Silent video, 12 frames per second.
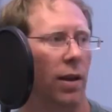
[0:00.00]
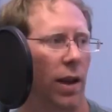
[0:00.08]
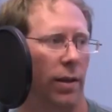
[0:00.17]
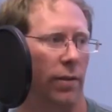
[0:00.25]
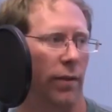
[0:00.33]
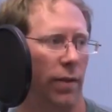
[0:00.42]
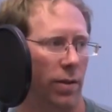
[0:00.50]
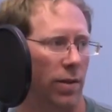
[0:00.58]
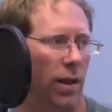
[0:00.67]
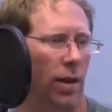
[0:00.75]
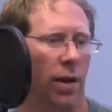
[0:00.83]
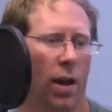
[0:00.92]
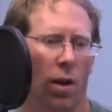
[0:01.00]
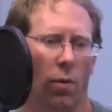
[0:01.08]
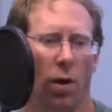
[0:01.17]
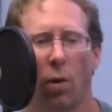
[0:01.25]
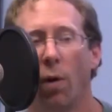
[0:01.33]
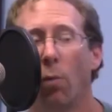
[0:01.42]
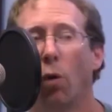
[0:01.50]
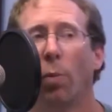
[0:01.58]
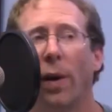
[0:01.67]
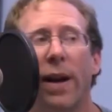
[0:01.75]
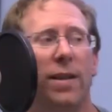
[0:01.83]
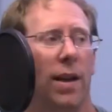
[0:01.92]
Like if they say, well, I want more
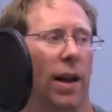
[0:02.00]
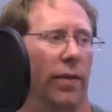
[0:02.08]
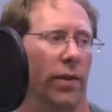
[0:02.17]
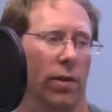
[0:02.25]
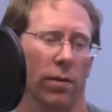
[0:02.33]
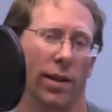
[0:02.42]
bass out of it,